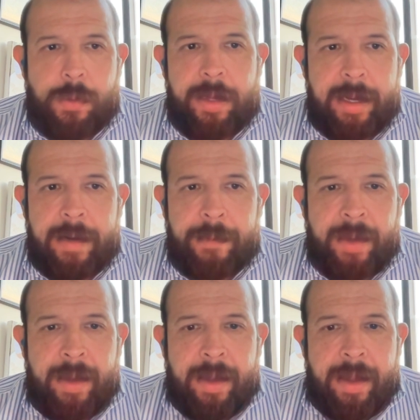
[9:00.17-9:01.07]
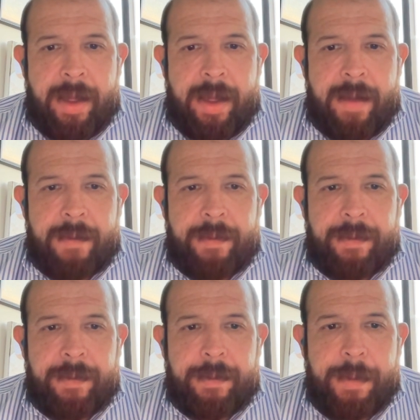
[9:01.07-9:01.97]
really
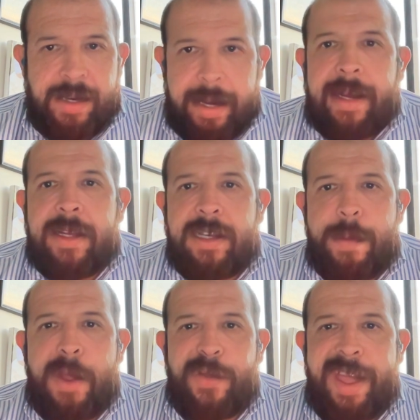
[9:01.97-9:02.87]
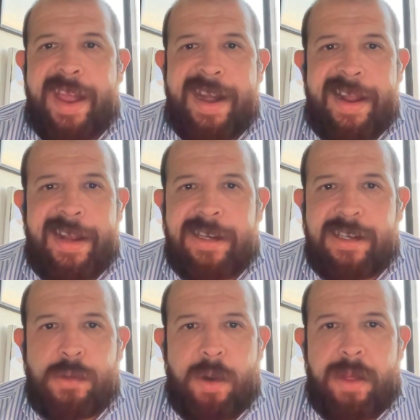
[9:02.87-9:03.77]
meticulous about that, and it's
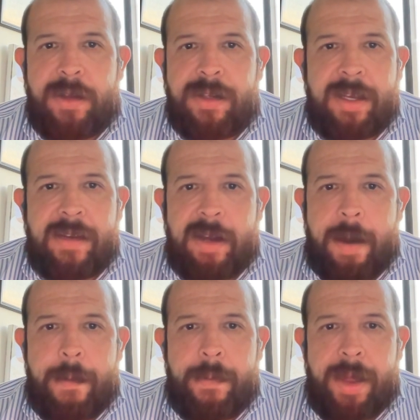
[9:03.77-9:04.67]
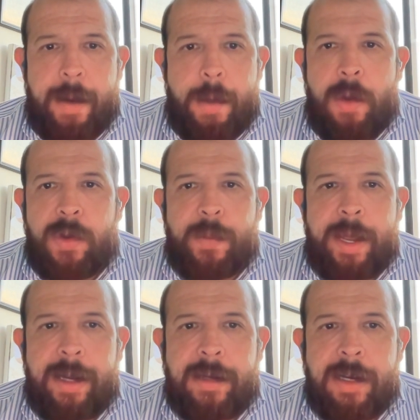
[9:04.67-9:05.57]
just one of those things that I'm always
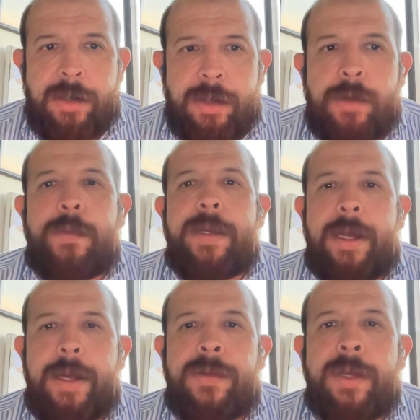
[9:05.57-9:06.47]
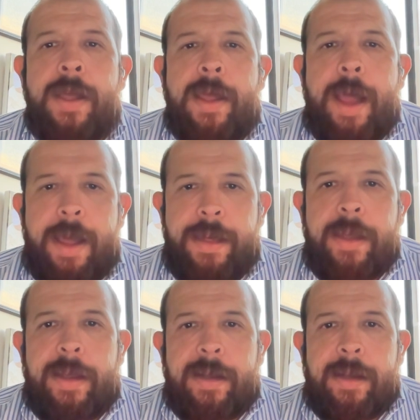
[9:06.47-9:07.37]
paying attention to, because I
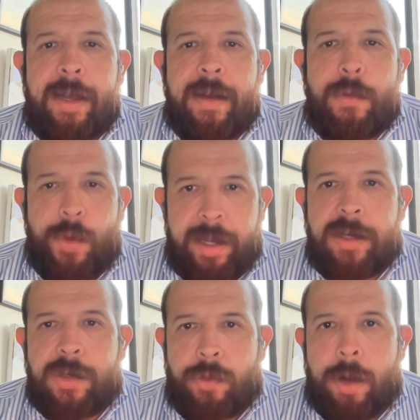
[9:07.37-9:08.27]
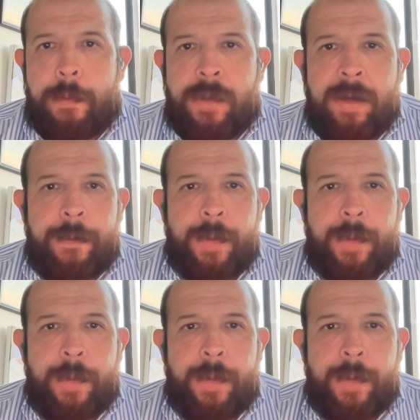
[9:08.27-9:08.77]
think it can really disrupt